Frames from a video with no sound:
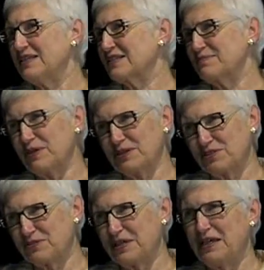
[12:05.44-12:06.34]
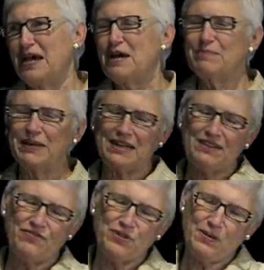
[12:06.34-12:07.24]
It's compulsory. But
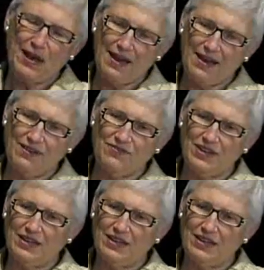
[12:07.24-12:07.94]
if you have